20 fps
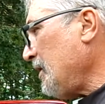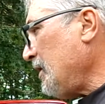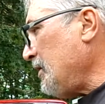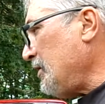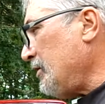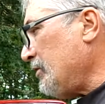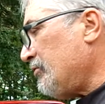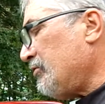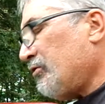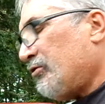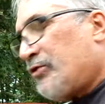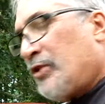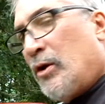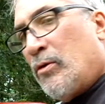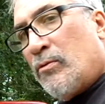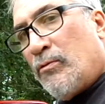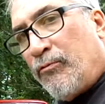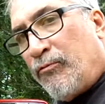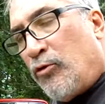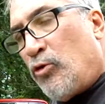You just
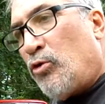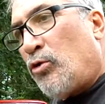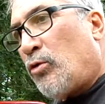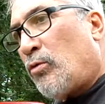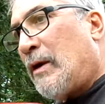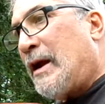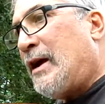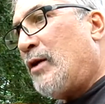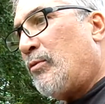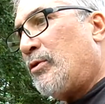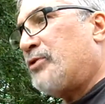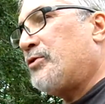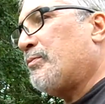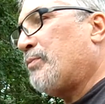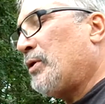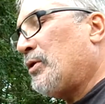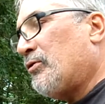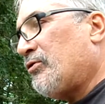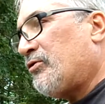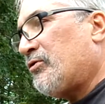don't fool around with your
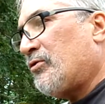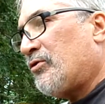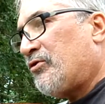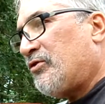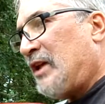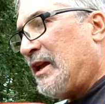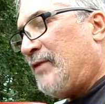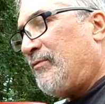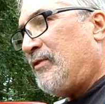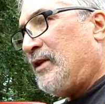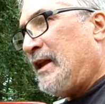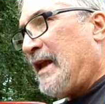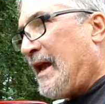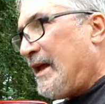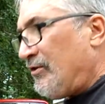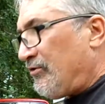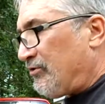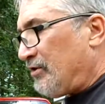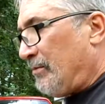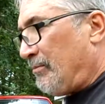personal safety
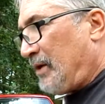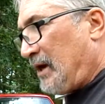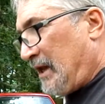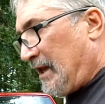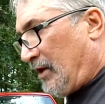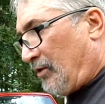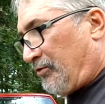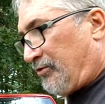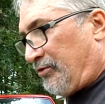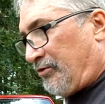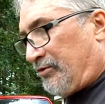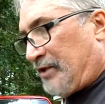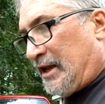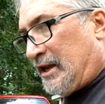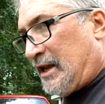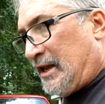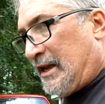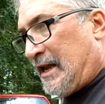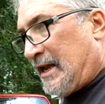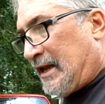and somebody else's that
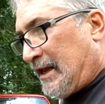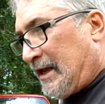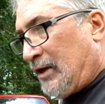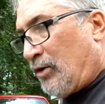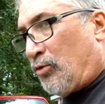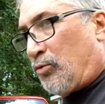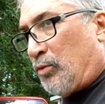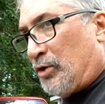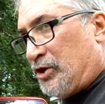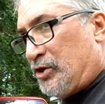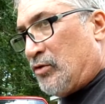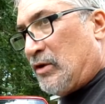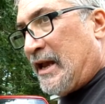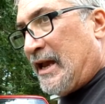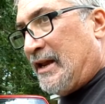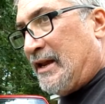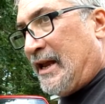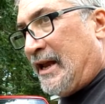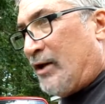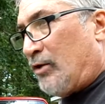can get killed when you
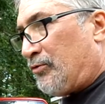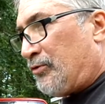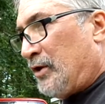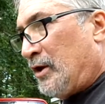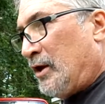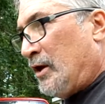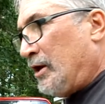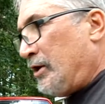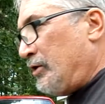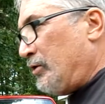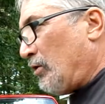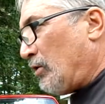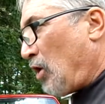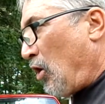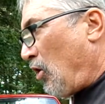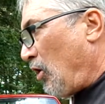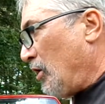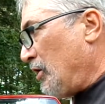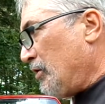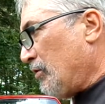get nailed. Your
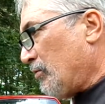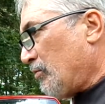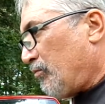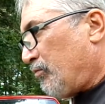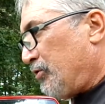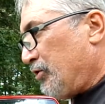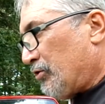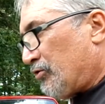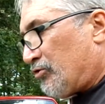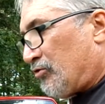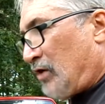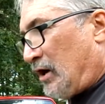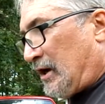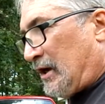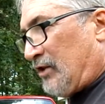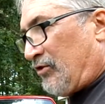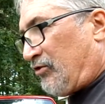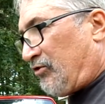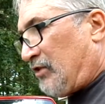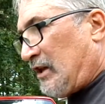truck
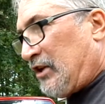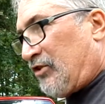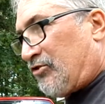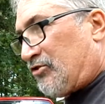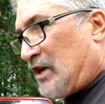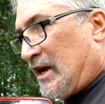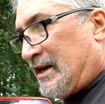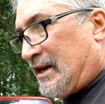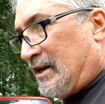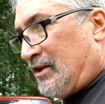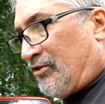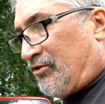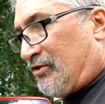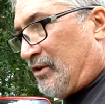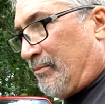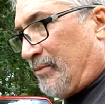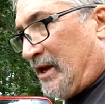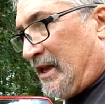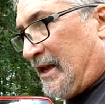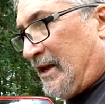can slingshot into
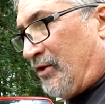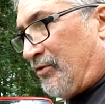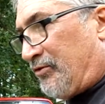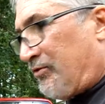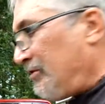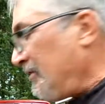somebody else.